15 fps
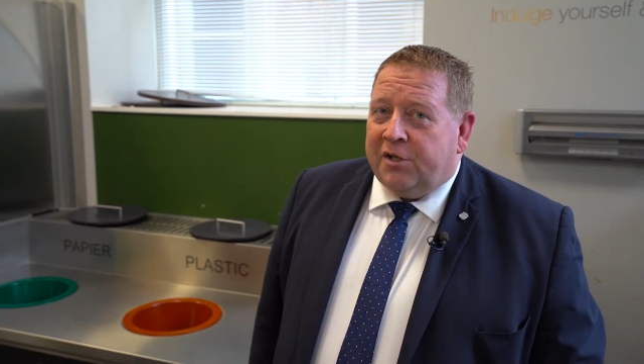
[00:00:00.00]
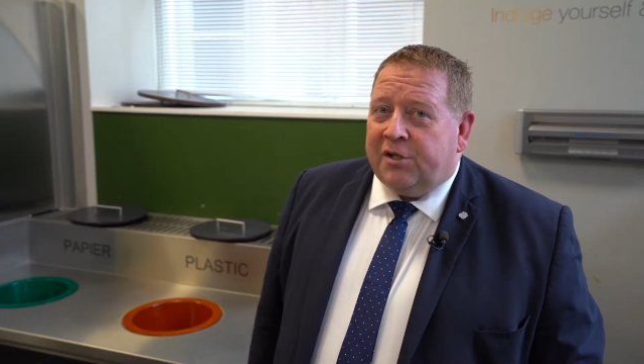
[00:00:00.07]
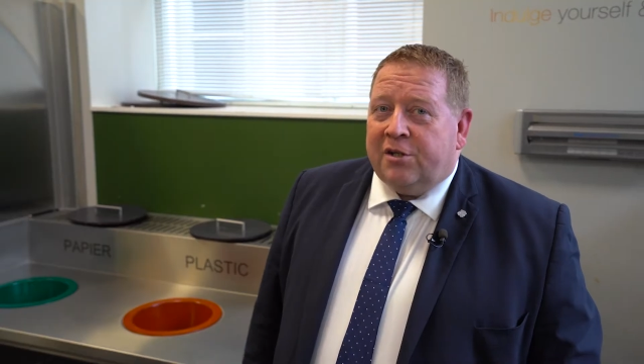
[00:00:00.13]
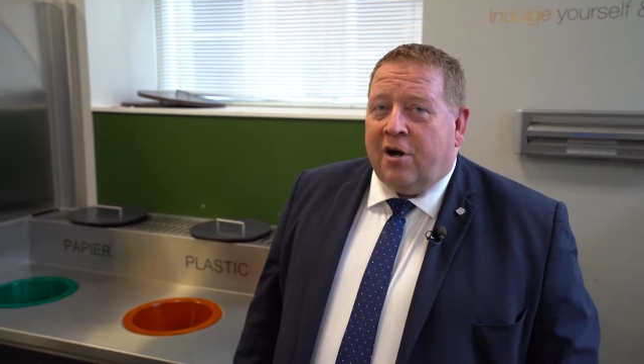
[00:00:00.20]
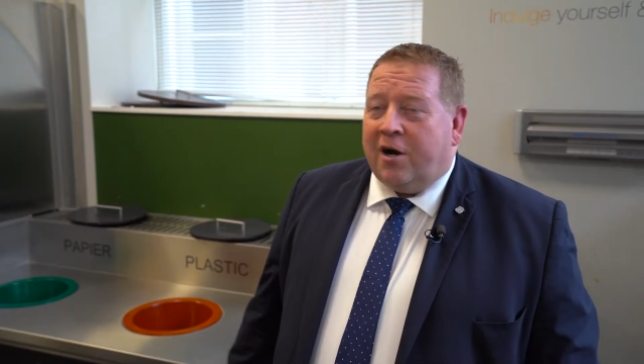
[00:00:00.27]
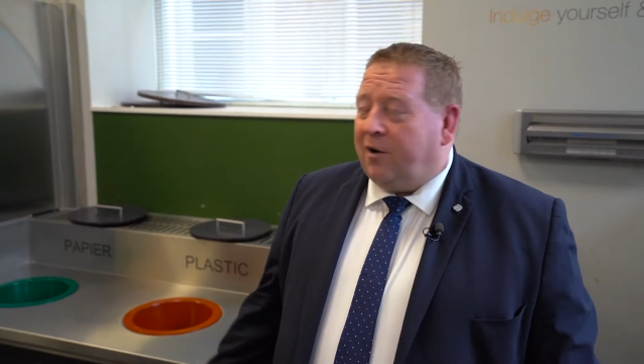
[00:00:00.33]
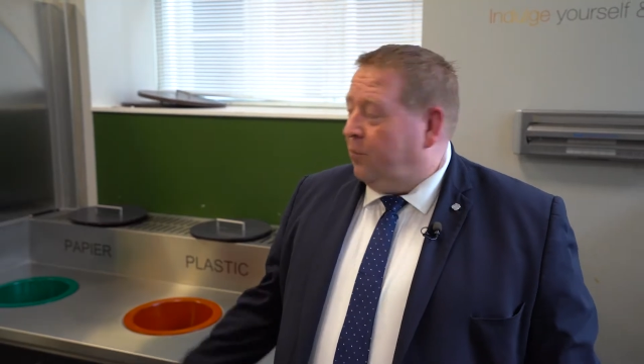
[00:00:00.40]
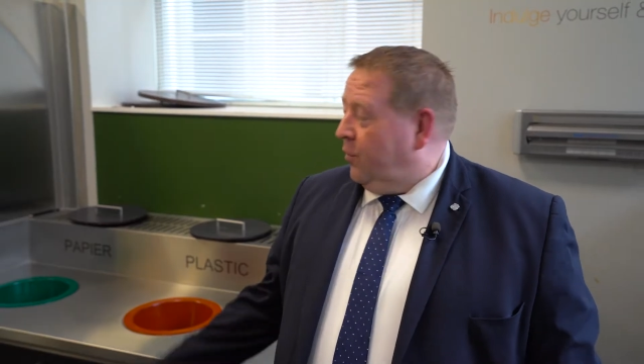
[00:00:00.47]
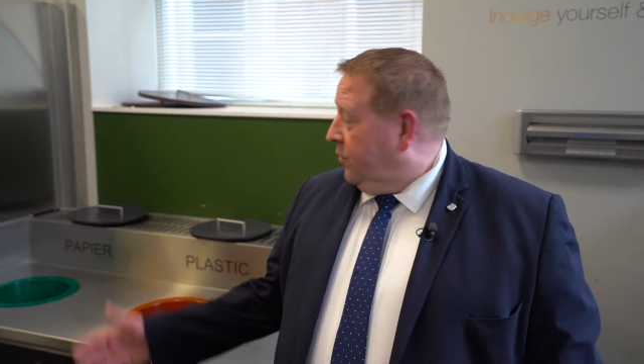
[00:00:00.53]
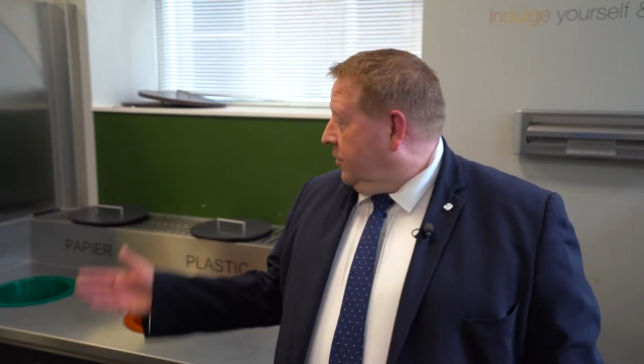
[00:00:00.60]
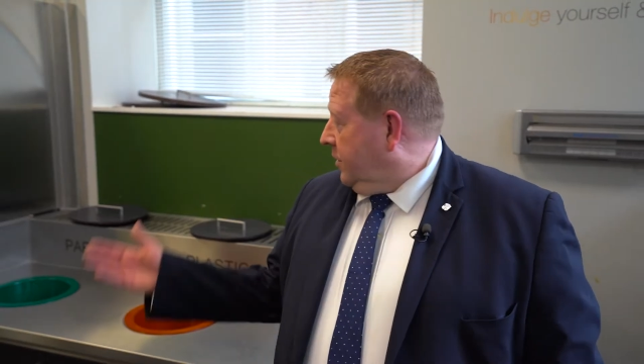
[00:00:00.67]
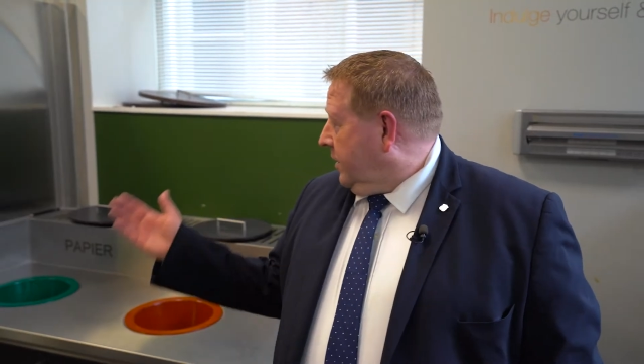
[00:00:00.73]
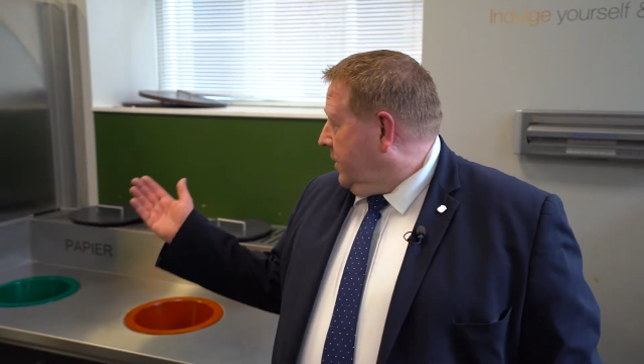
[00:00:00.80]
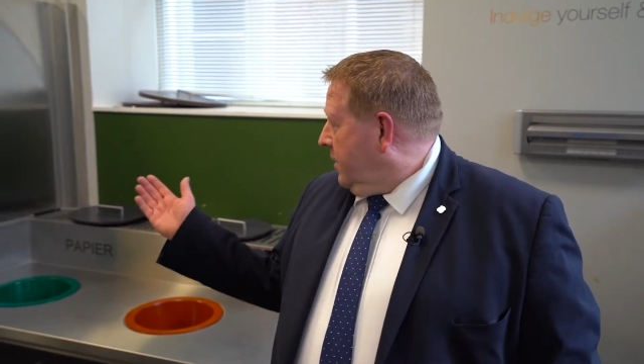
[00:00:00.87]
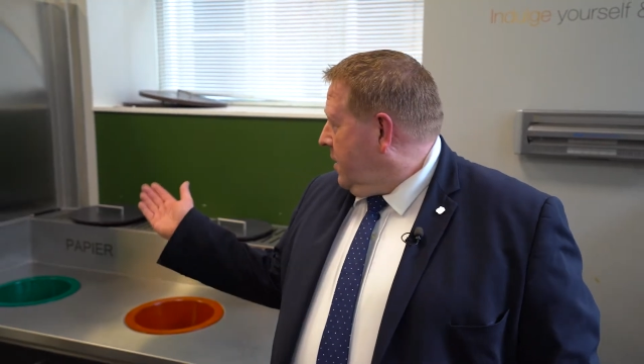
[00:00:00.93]
start with
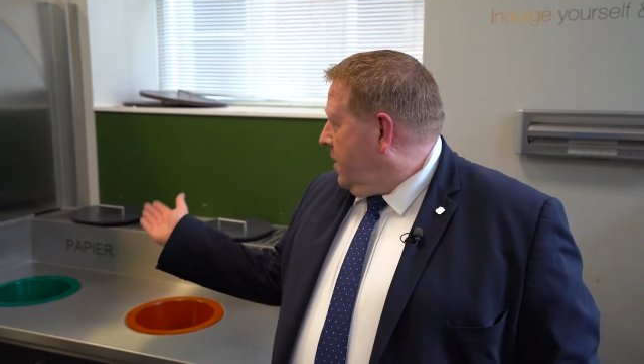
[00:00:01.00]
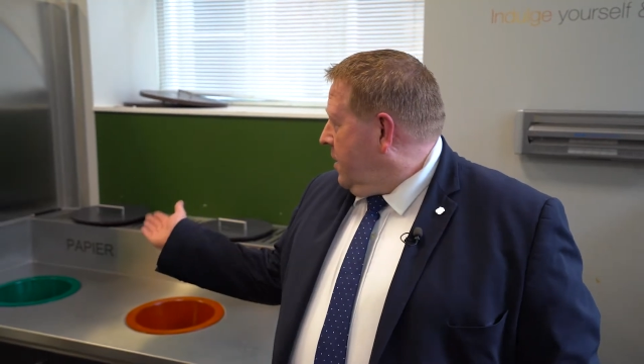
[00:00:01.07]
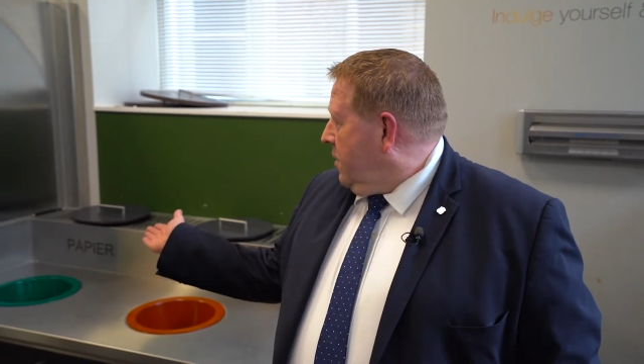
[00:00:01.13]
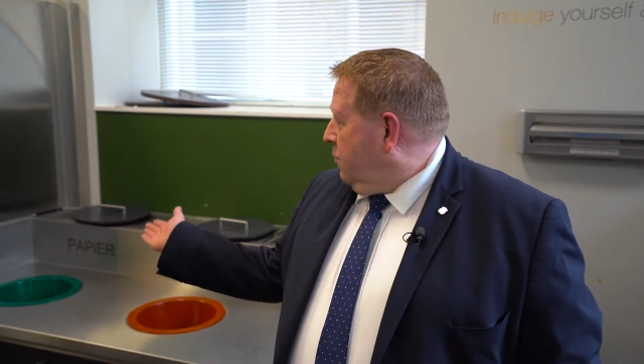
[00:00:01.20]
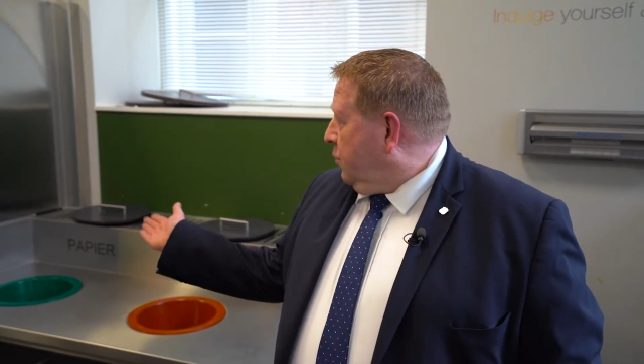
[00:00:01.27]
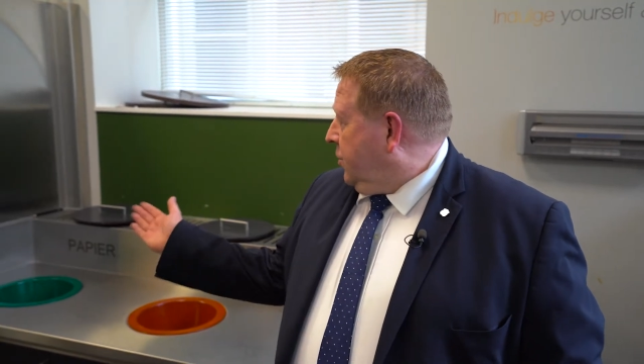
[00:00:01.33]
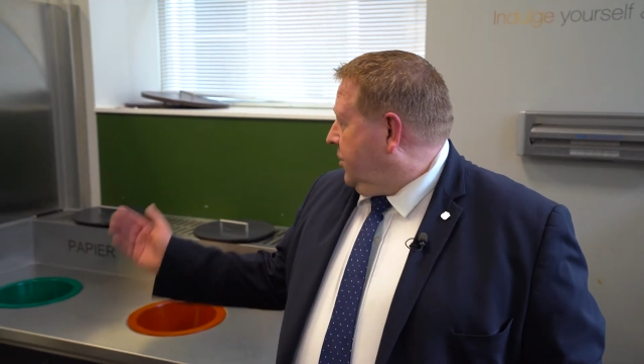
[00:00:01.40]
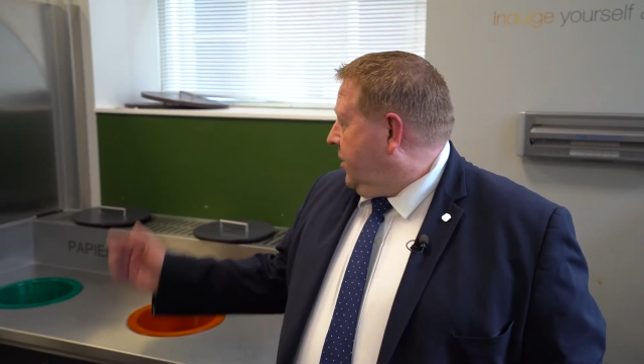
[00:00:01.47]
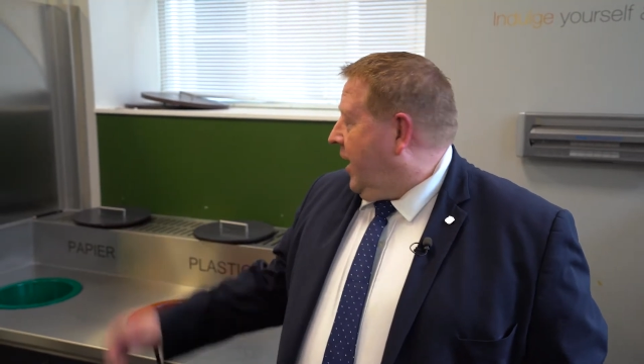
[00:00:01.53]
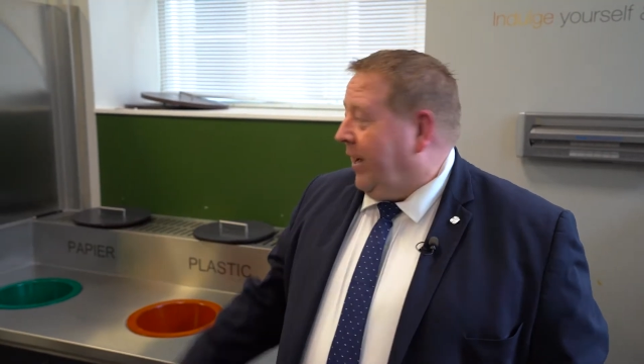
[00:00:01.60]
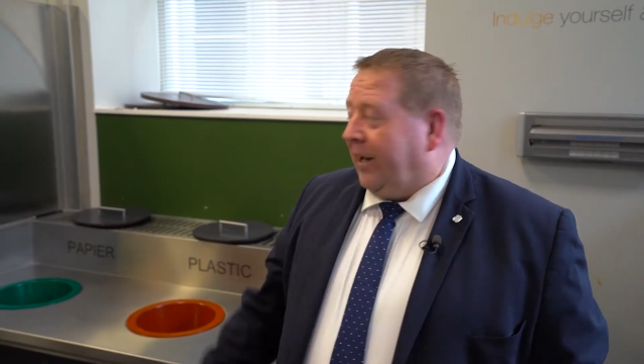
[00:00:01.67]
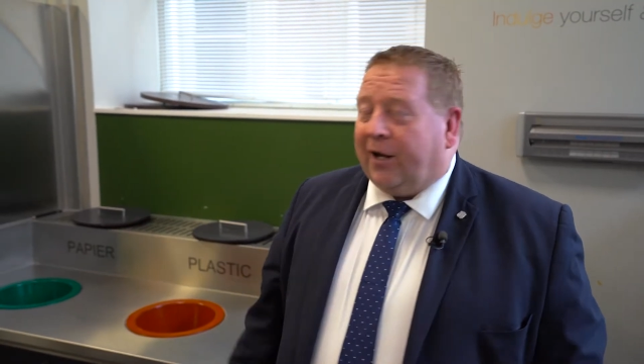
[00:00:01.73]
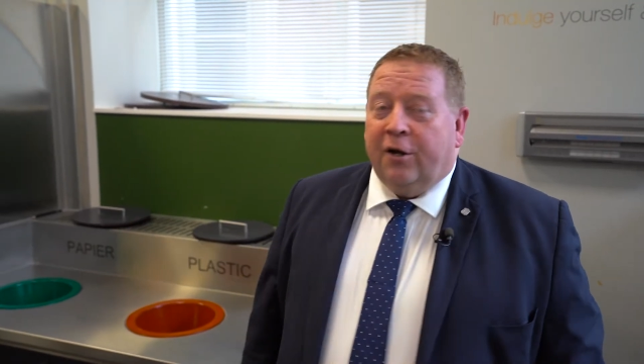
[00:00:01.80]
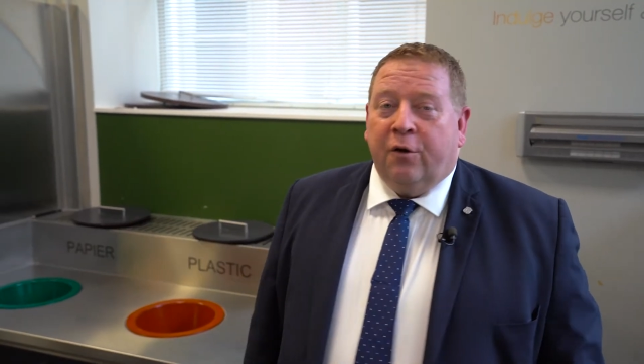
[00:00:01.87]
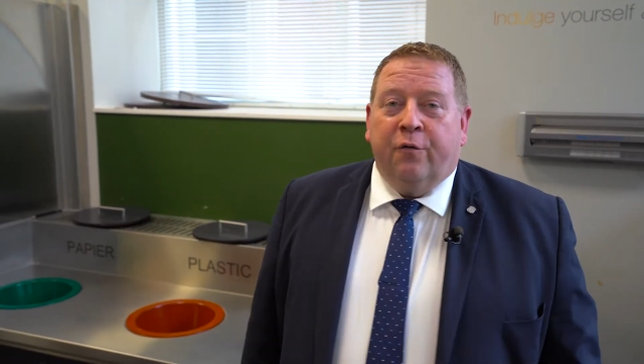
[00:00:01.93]
the
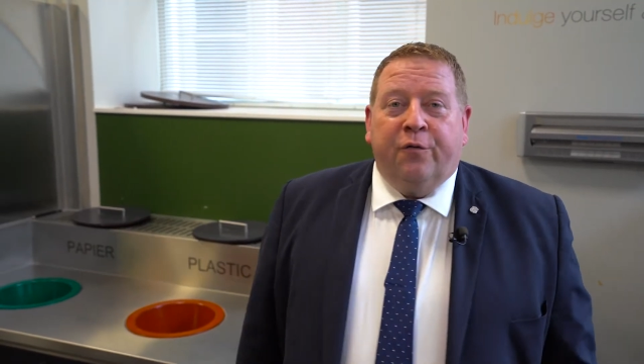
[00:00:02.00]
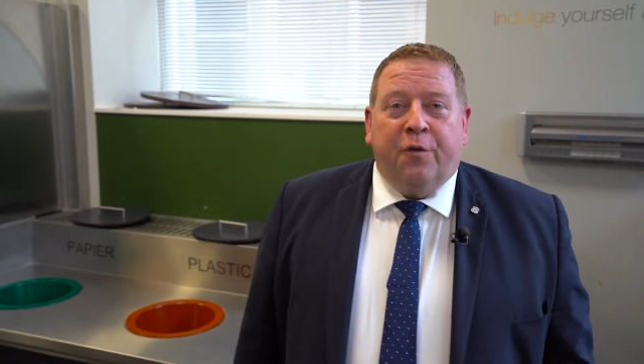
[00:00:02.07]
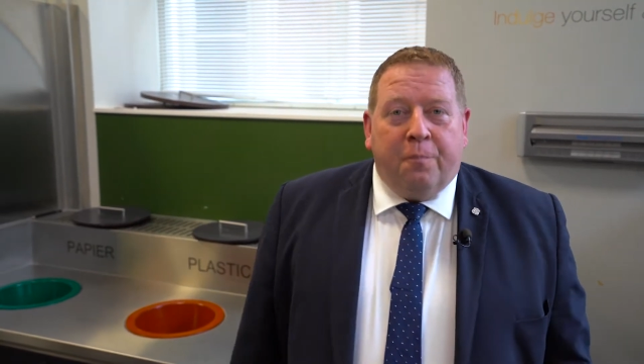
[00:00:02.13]
recycling of the